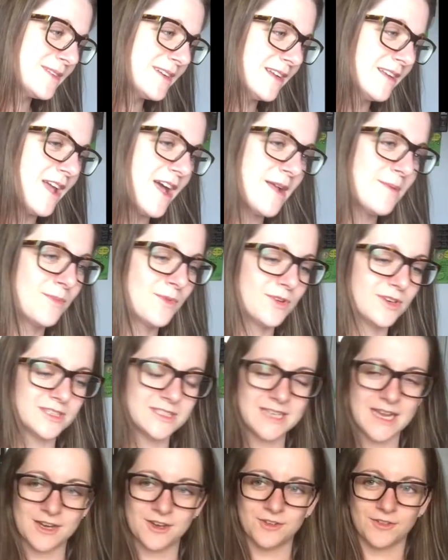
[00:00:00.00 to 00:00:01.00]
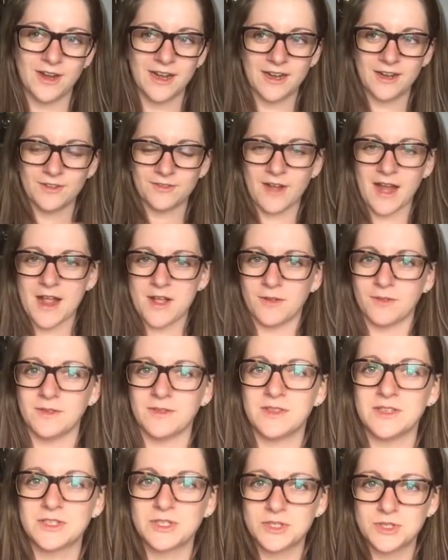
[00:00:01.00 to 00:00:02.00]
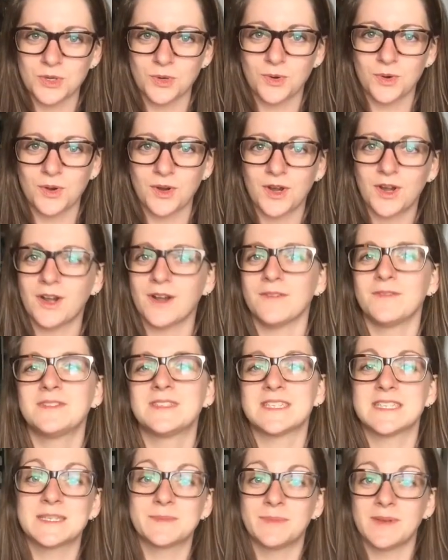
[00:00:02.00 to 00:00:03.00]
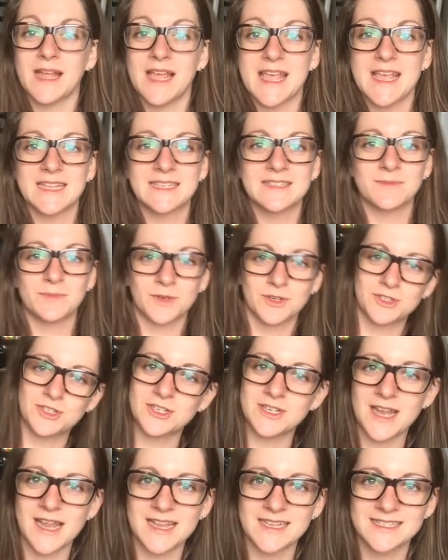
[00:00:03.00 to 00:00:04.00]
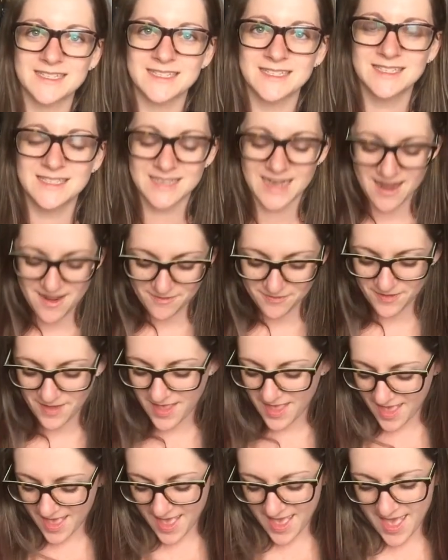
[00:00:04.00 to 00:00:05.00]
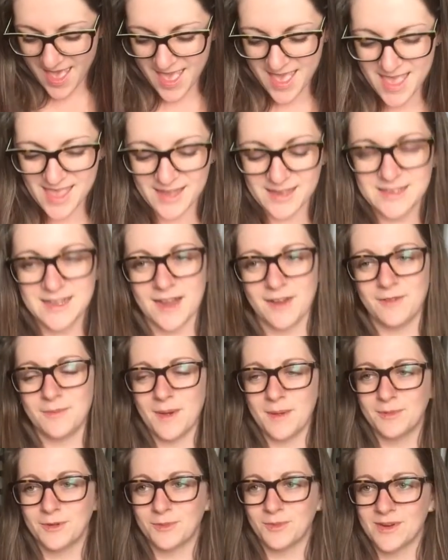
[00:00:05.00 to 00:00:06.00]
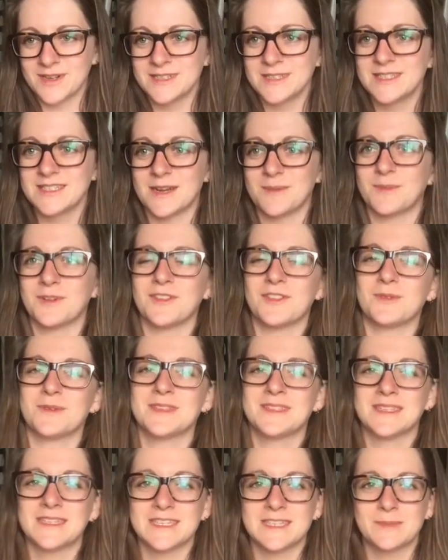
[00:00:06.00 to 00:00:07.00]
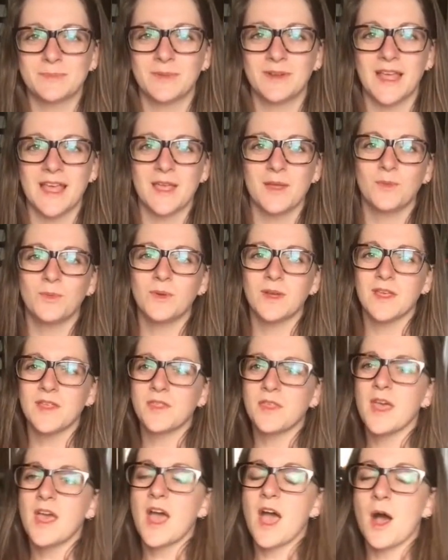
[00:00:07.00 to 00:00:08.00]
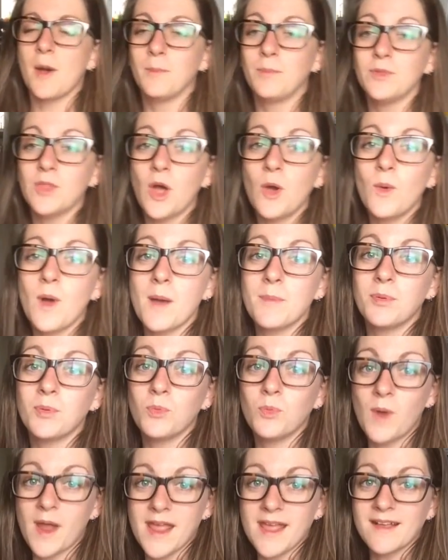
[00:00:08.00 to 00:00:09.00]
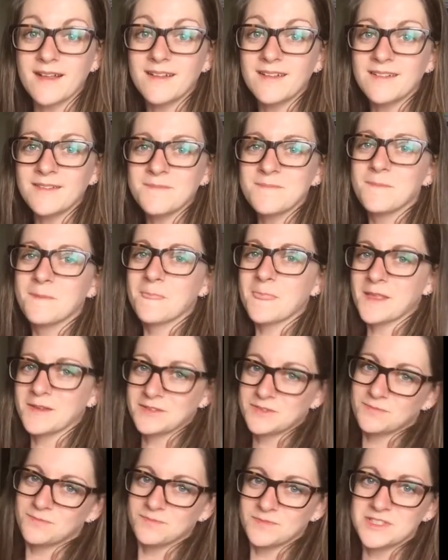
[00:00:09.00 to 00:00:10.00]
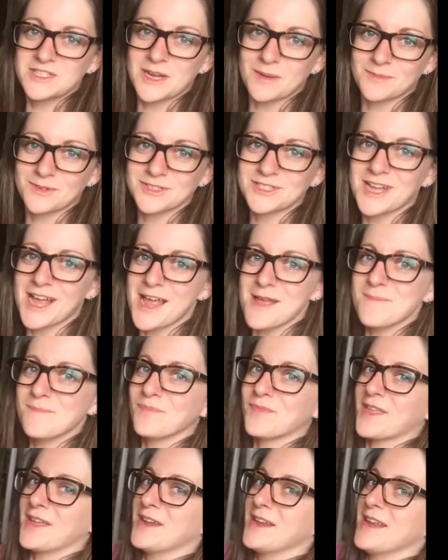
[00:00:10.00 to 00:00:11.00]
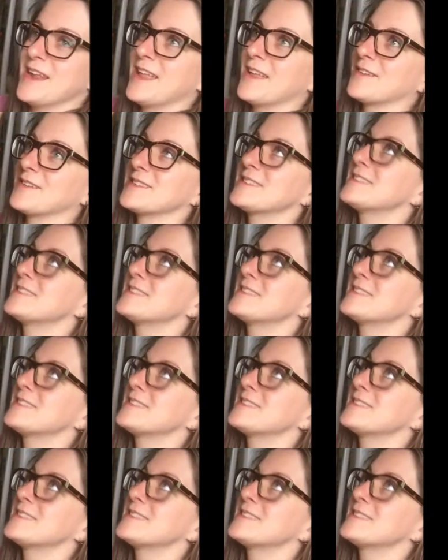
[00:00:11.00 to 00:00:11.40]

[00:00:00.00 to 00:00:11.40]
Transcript: doing a lot more decorating around the store of displays, merchandise, and stuff. And I remember one summer there was a display with a blow-up whale. It was summertime, and it